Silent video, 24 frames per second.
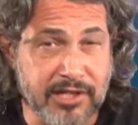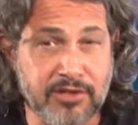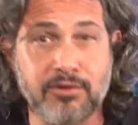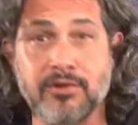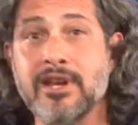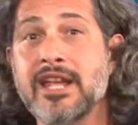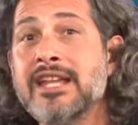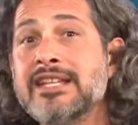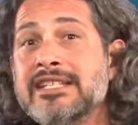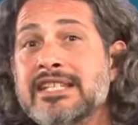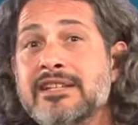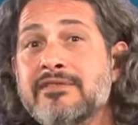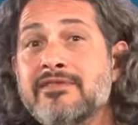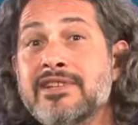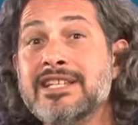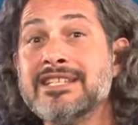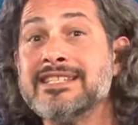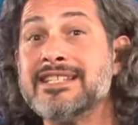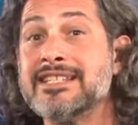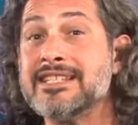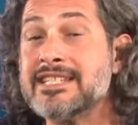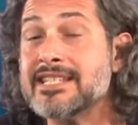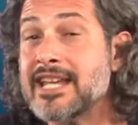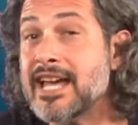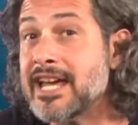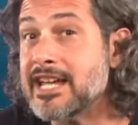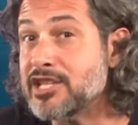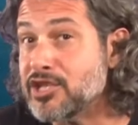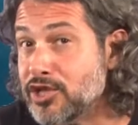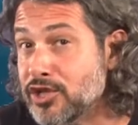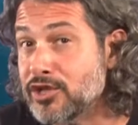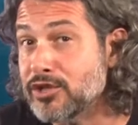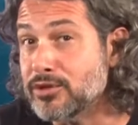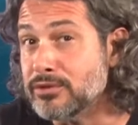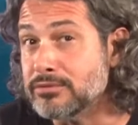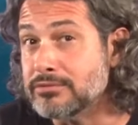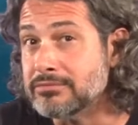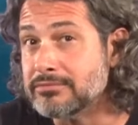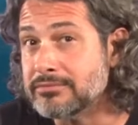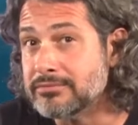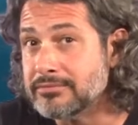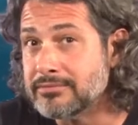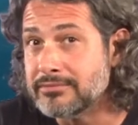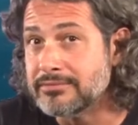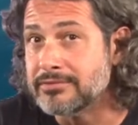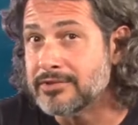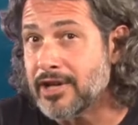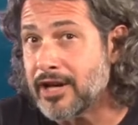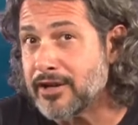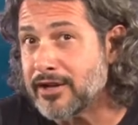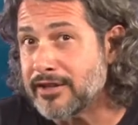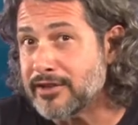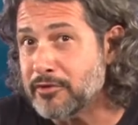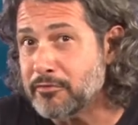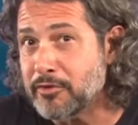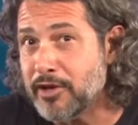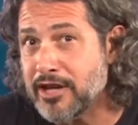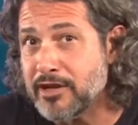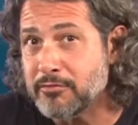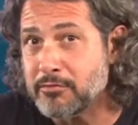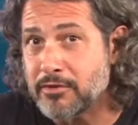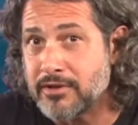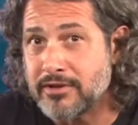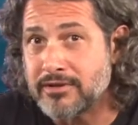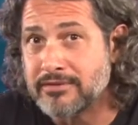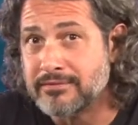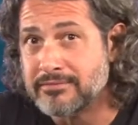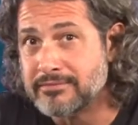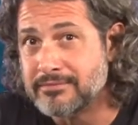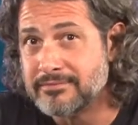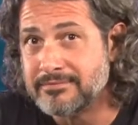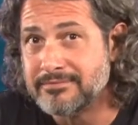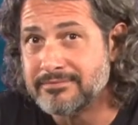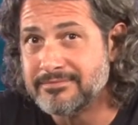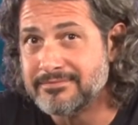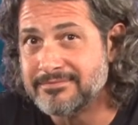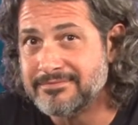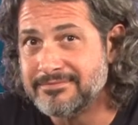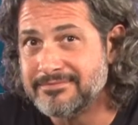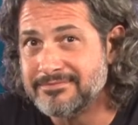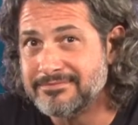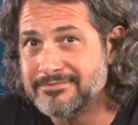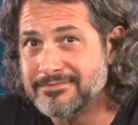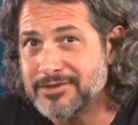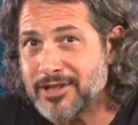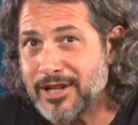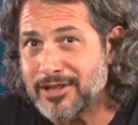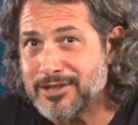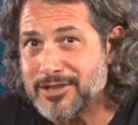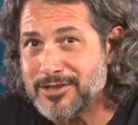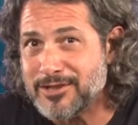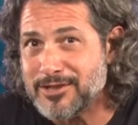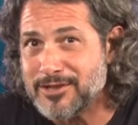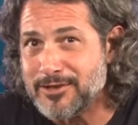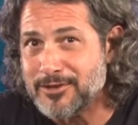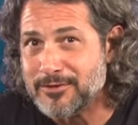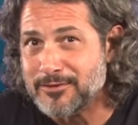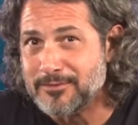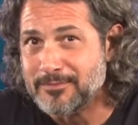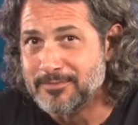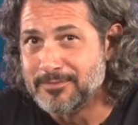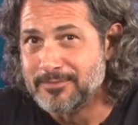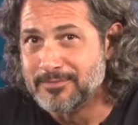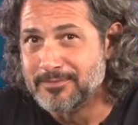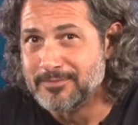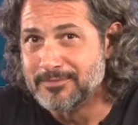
creativity is inside you, not on the paper. Talk to you soon.